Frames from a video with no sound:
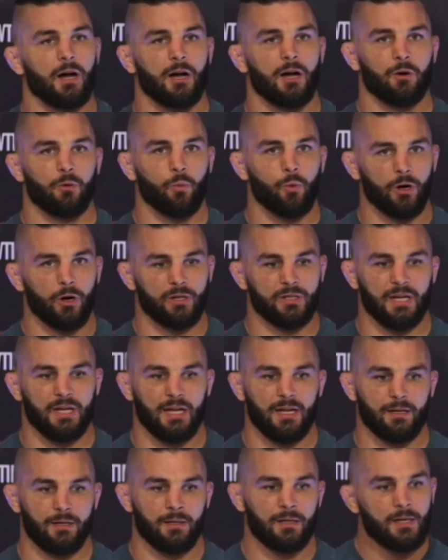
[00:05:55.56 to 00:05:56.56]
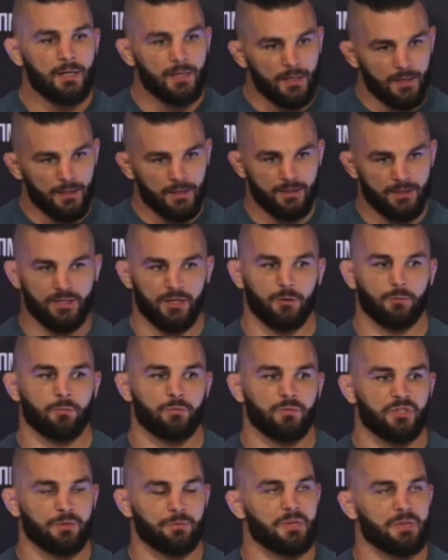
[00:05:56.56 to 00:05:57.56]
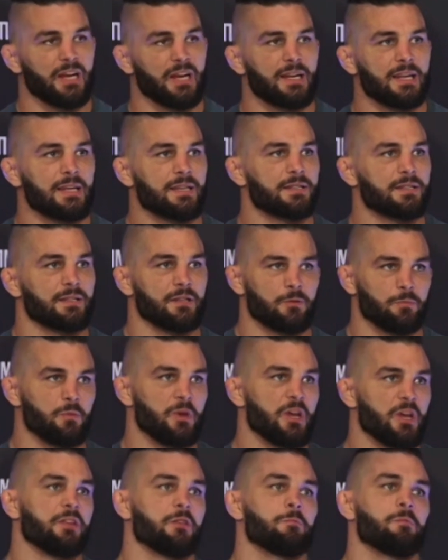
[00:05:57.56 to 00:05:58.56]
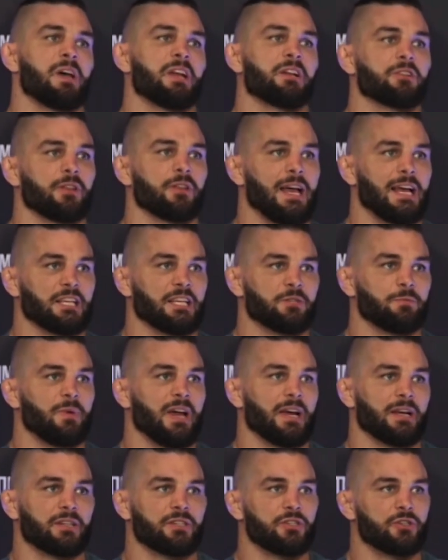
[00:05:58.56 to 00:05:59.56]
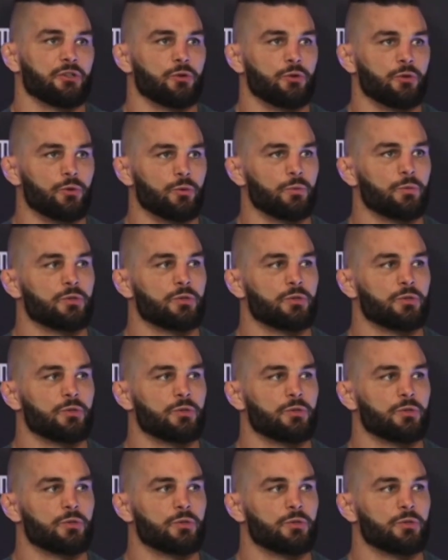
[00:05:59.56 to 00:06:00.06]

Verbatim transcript: worked on some techniques in the mental aspect to